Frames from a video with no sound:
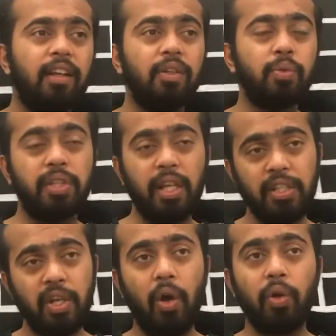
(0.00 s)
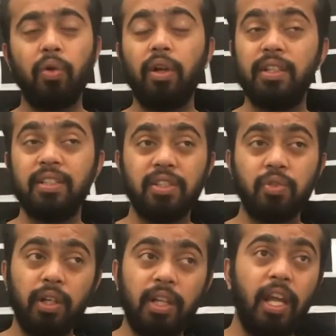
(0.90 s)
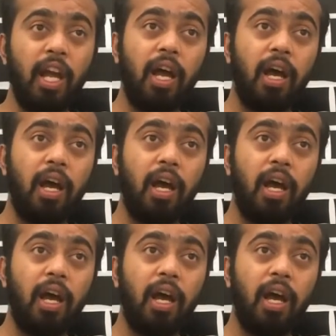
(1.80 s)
to change your outlook, or this is not the.